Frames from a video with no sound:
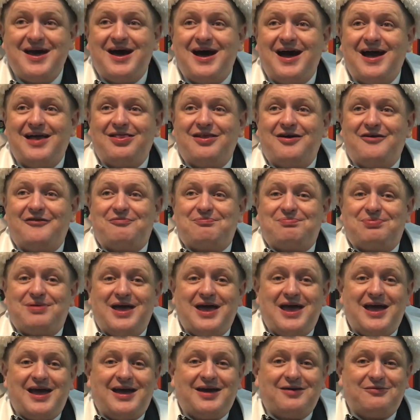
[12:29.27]
I love
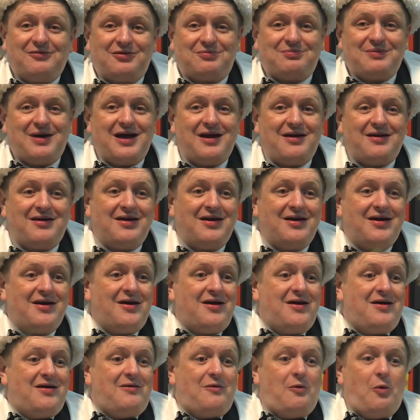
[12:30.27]
playing it with my
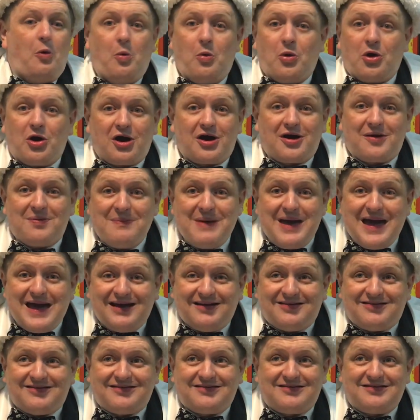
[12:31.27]

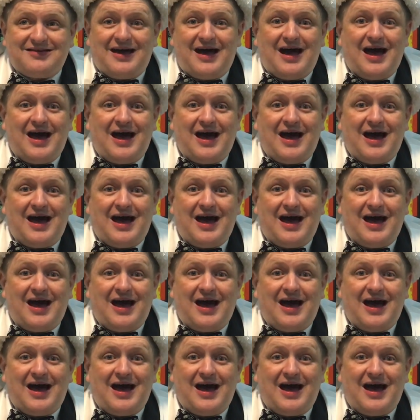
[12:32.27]
workmates.